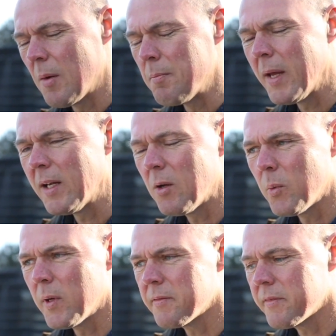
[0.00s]
Uh, mainly
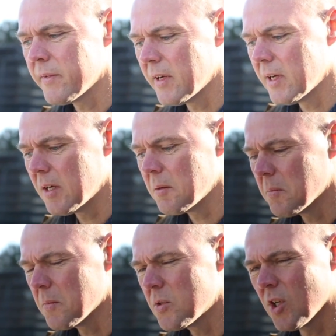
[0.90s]
with
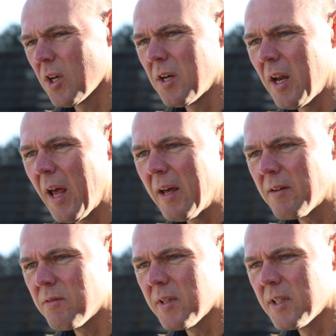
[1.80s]
um, sun
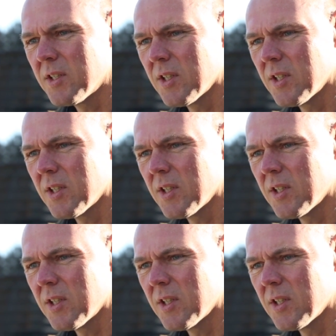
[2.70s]
and with